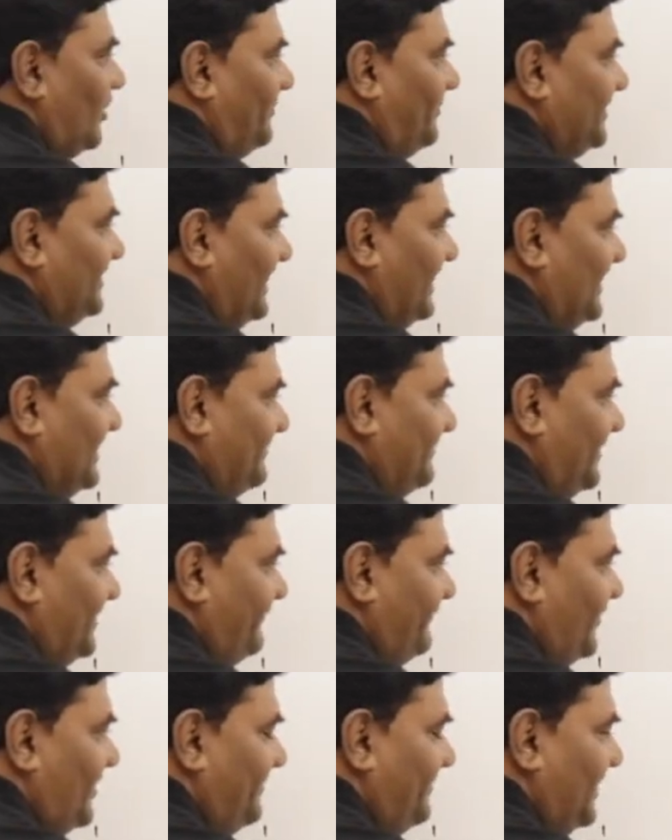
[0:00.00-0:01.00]
Copy the
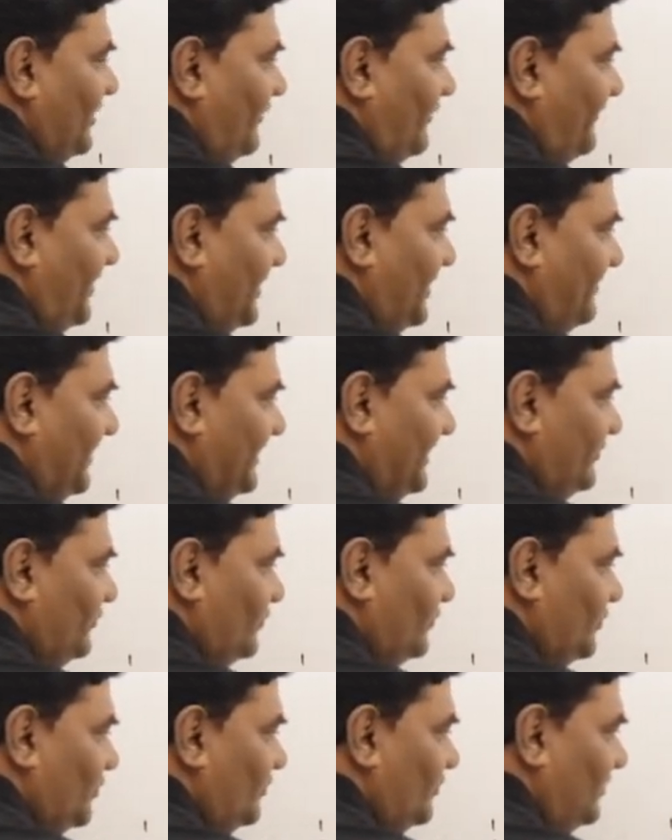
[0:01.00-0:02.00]
element from A of I by
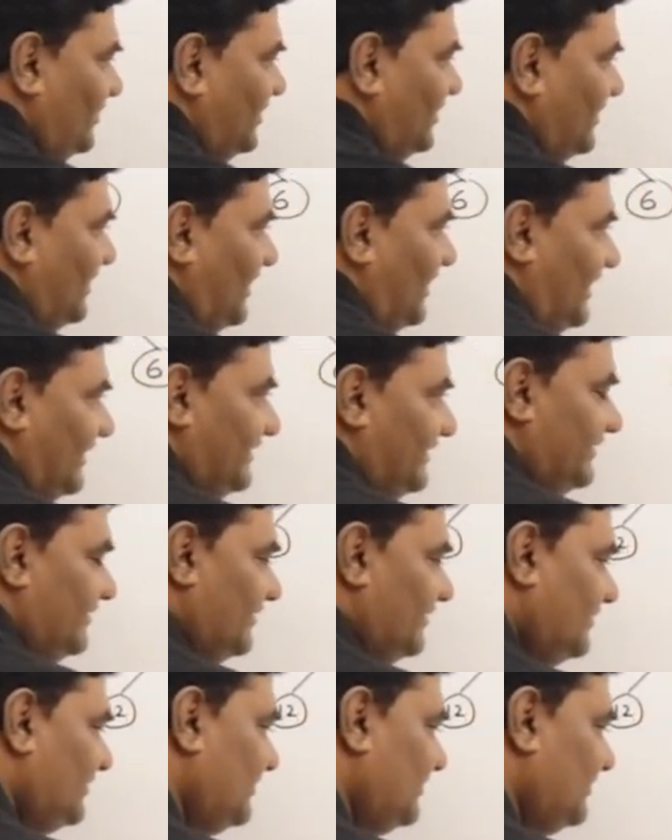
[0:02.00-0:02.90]
2 to I.